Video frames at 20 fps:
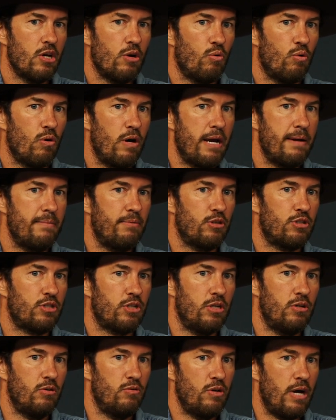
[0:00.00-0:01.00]
we're able
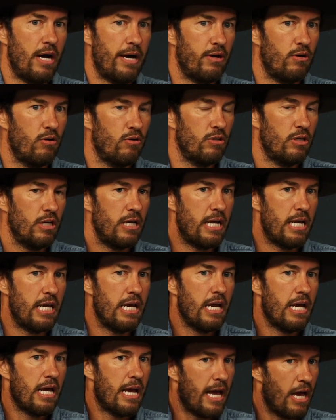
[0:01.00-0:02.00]
to not only
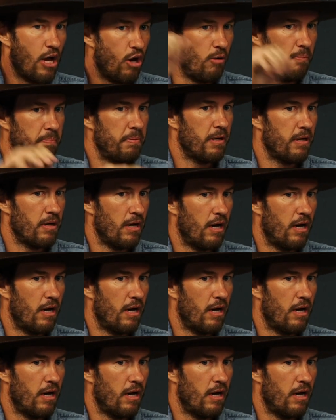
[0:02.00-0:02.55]
help